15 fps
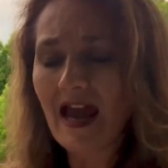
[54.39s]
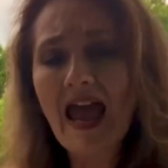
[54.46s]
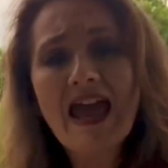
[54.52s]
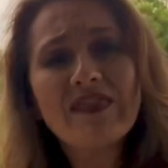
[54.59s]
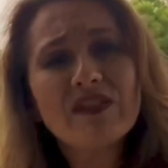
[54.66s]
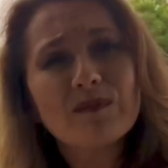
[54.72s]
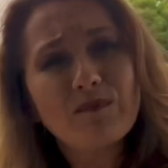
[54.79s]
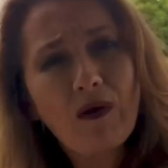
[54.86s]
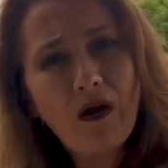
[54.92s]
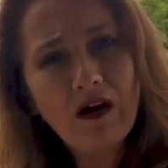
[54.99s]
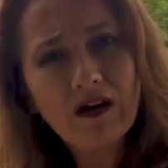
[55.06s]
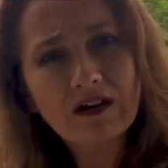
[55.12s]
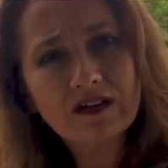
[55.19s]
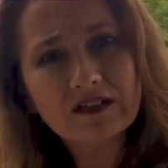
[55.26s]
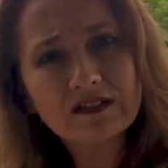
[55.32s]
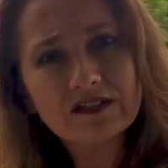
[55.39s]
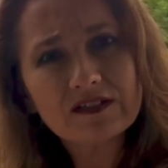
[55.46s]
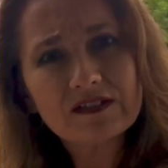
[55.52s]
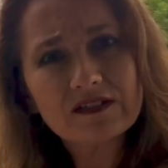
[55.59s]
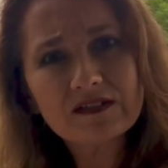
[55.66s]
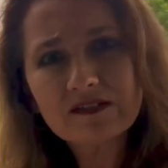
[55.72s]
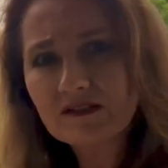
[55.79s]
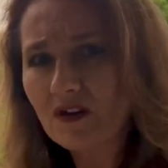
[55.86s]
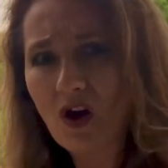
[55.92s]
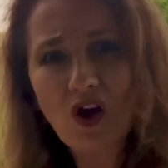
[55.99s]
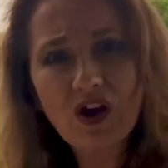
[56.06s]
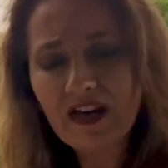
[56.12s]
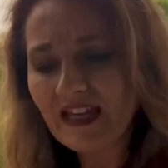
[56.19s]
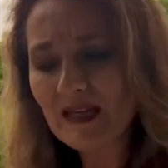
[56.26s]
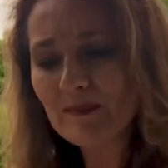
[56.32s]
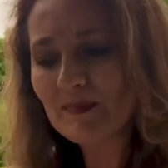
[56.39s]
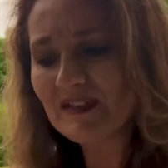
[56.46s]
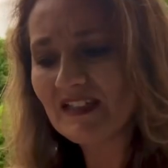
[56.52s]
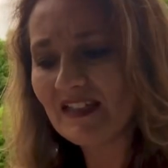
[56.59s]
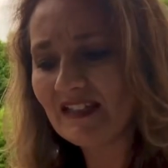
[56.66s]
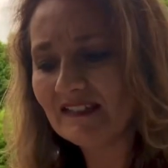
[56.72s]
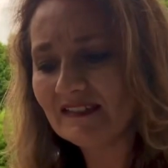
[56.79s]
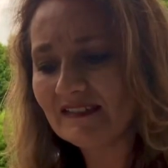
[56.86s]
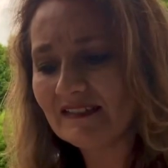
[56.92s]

and the barns are empty,